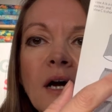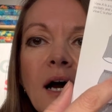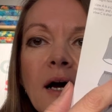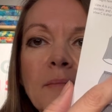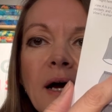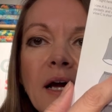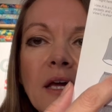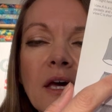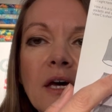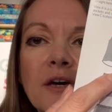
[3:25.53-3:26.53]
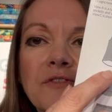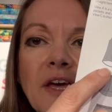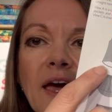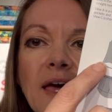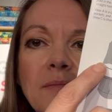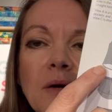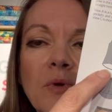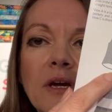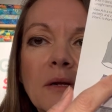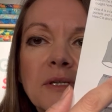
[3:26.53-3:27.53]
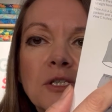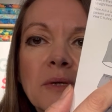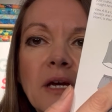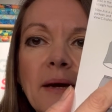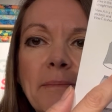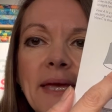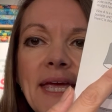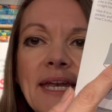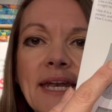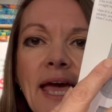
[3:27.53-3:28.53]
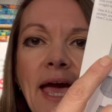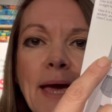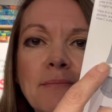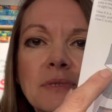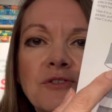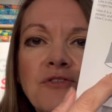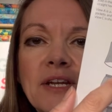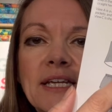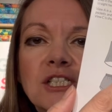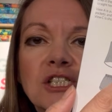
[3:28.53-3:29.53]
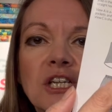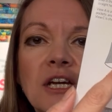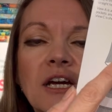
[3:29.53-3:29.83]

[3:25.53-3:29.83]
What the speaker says: a curved hem, and we're going to be doing a pin hem to finish